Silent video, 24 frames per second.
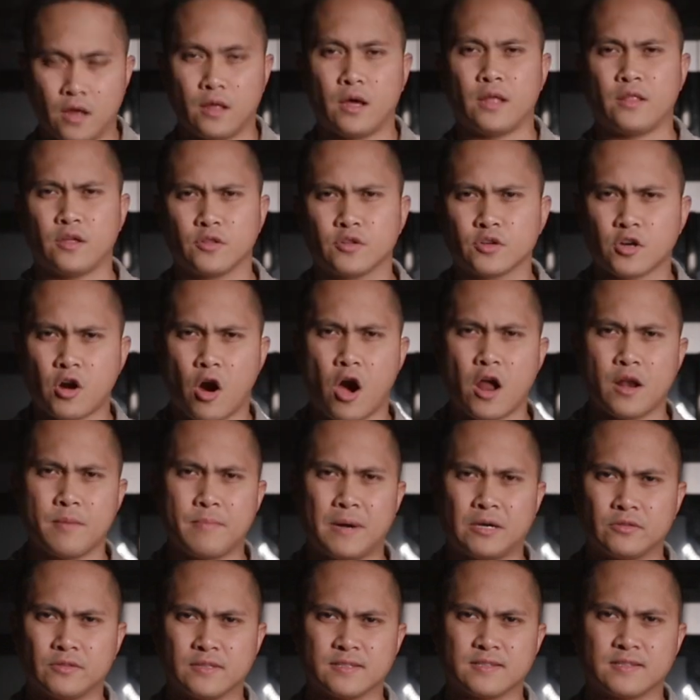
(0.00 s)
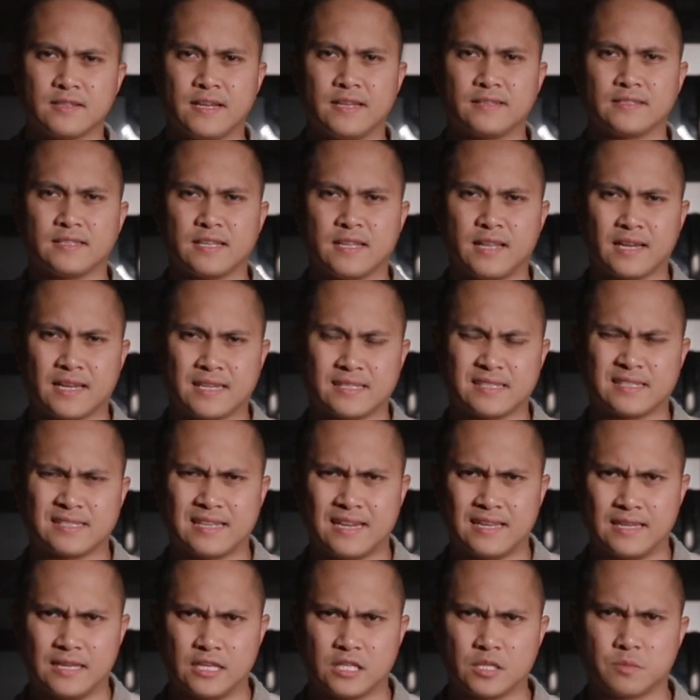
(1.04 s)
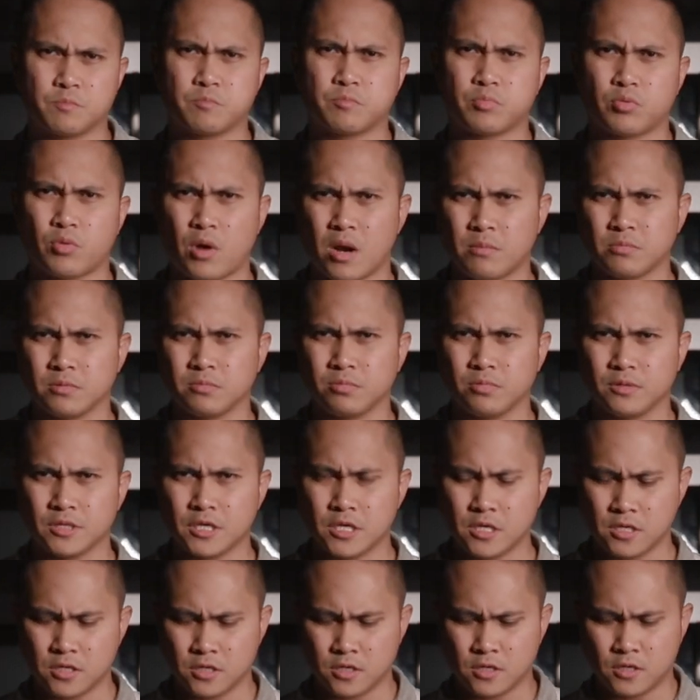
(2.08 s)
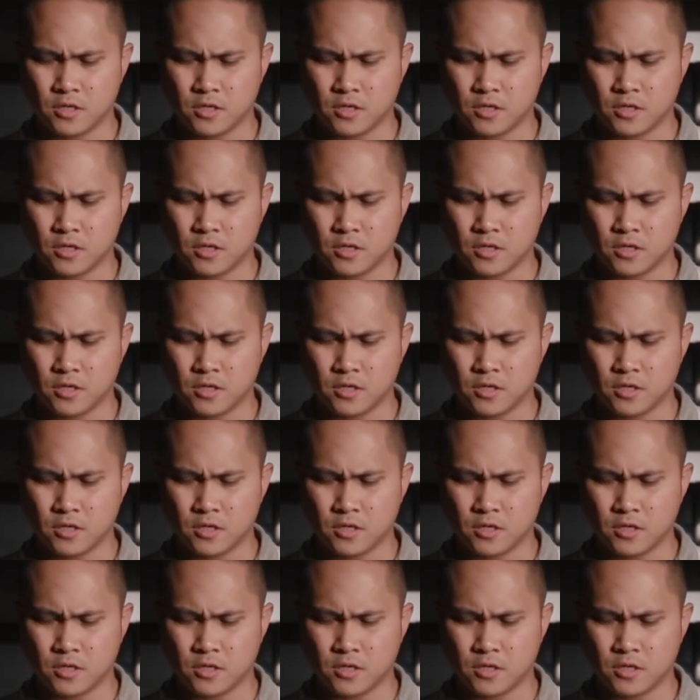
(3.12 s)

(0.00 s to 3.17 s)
Another con about this lens, and like I said, it's probably